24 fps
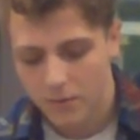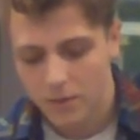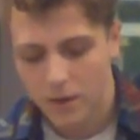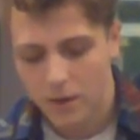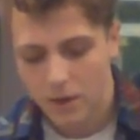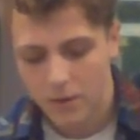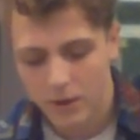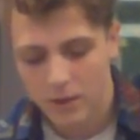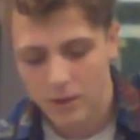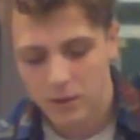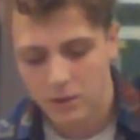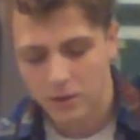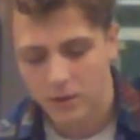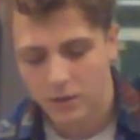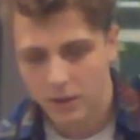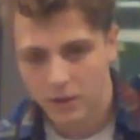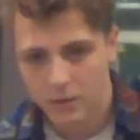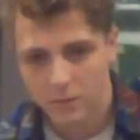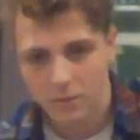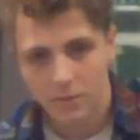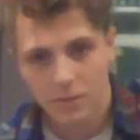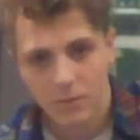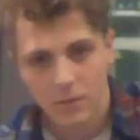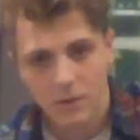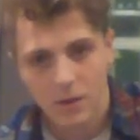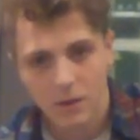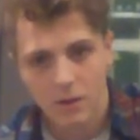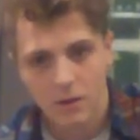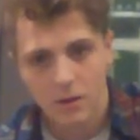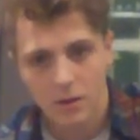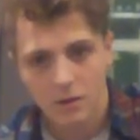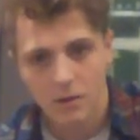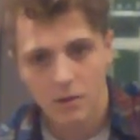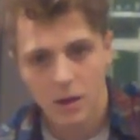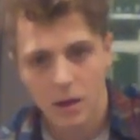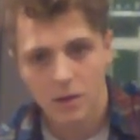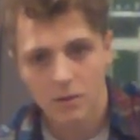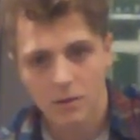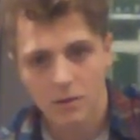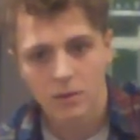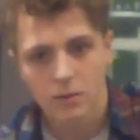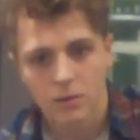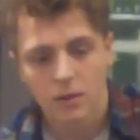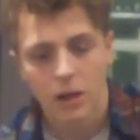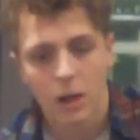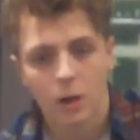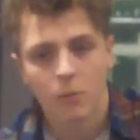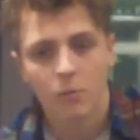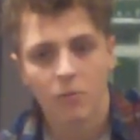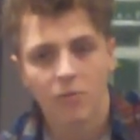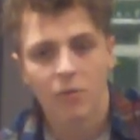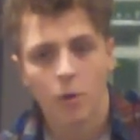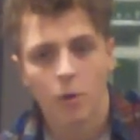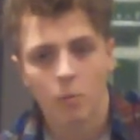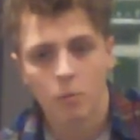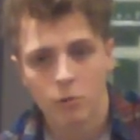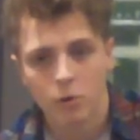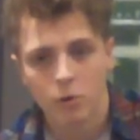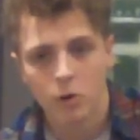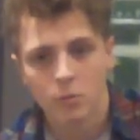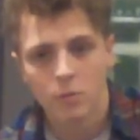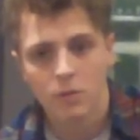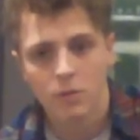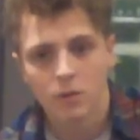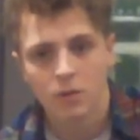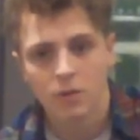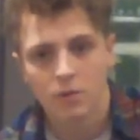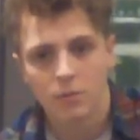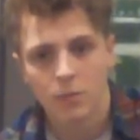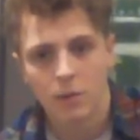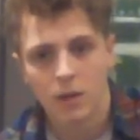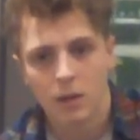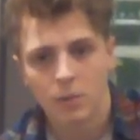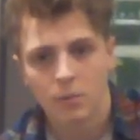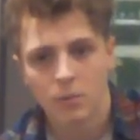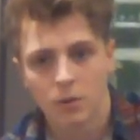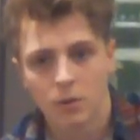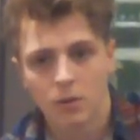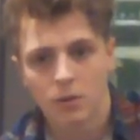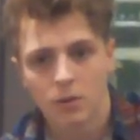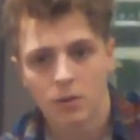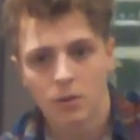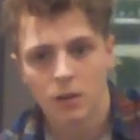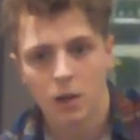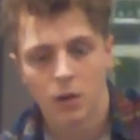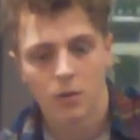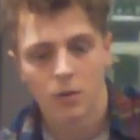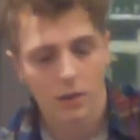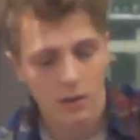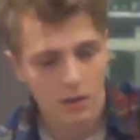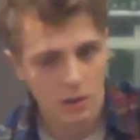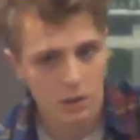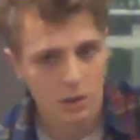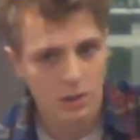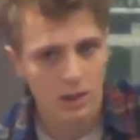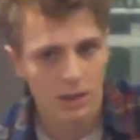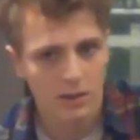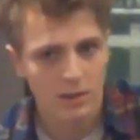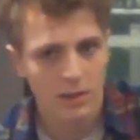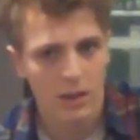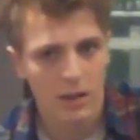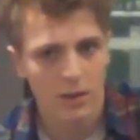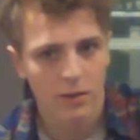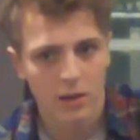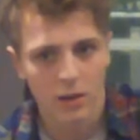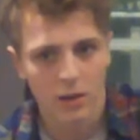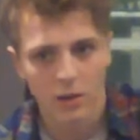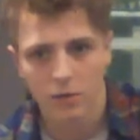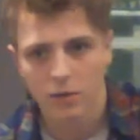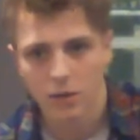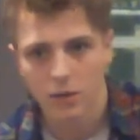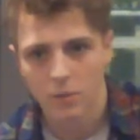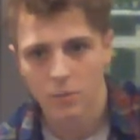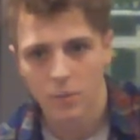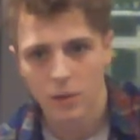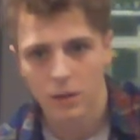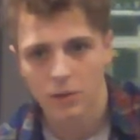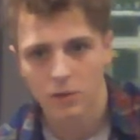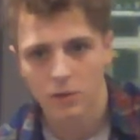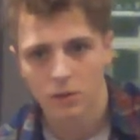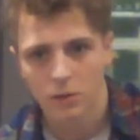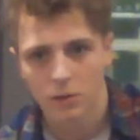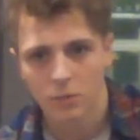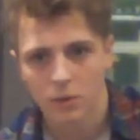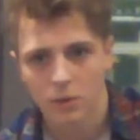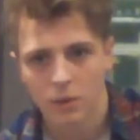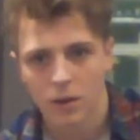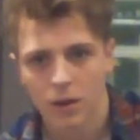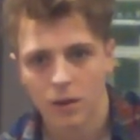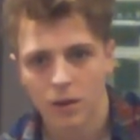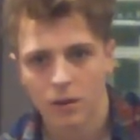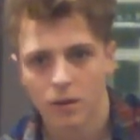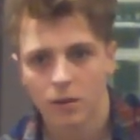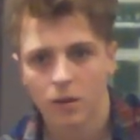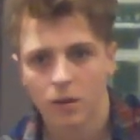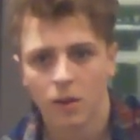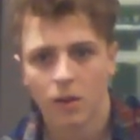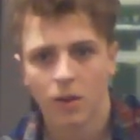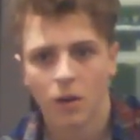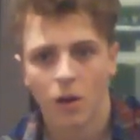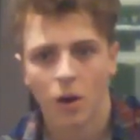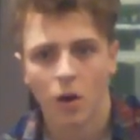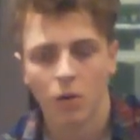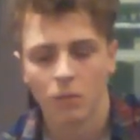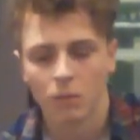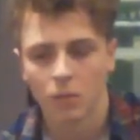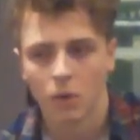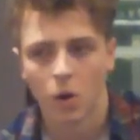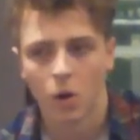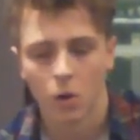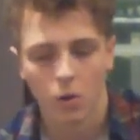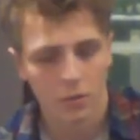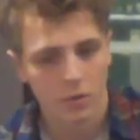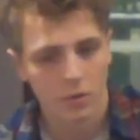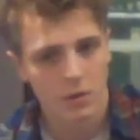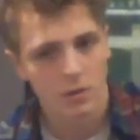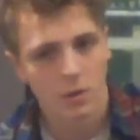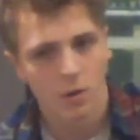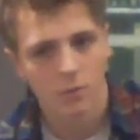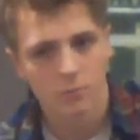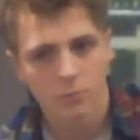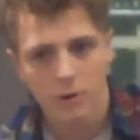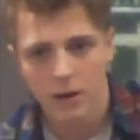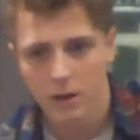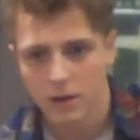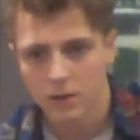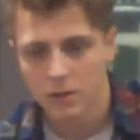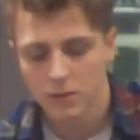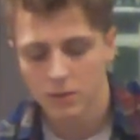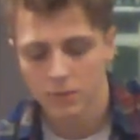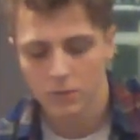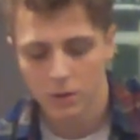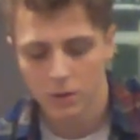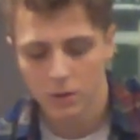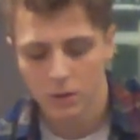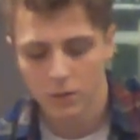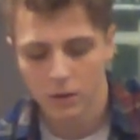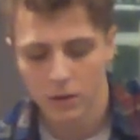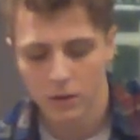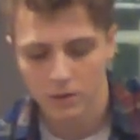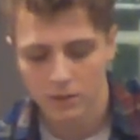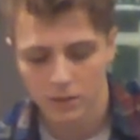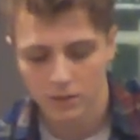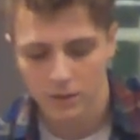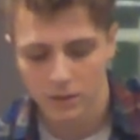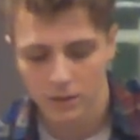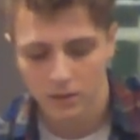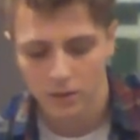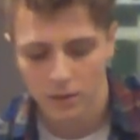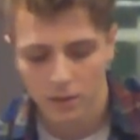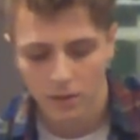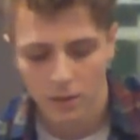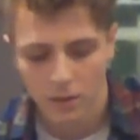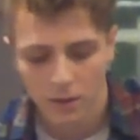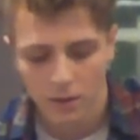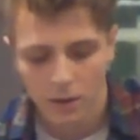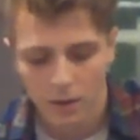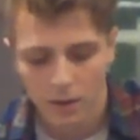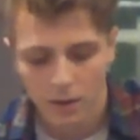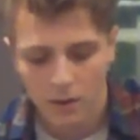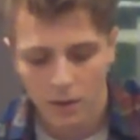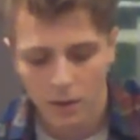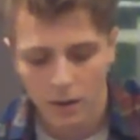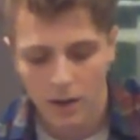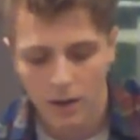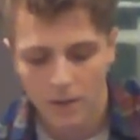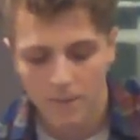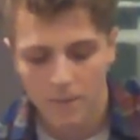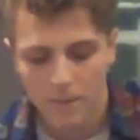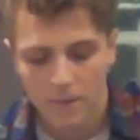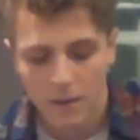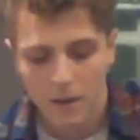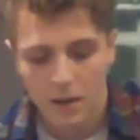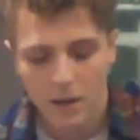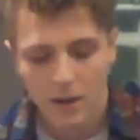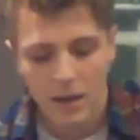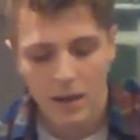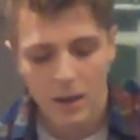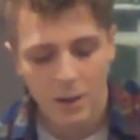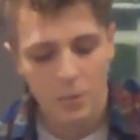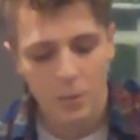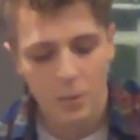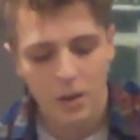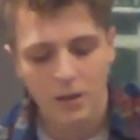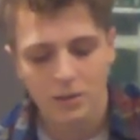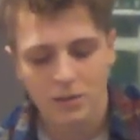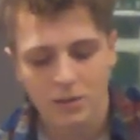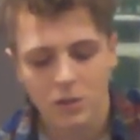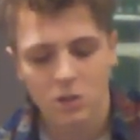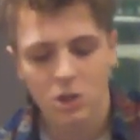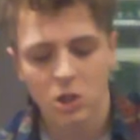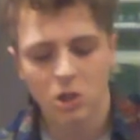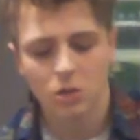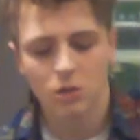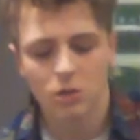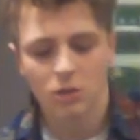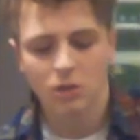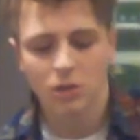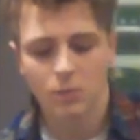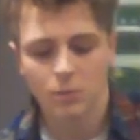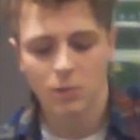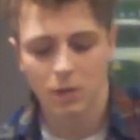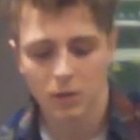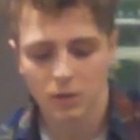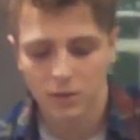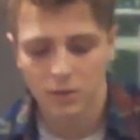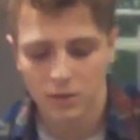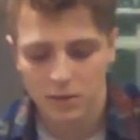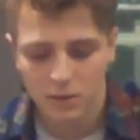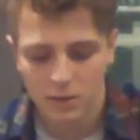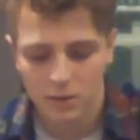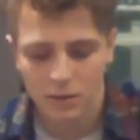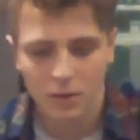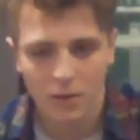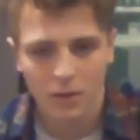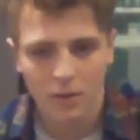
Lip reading: Eventually, this will help form groups of people, that can chat together, they can meet up, and all in the sort of radius of the university. It applies to students because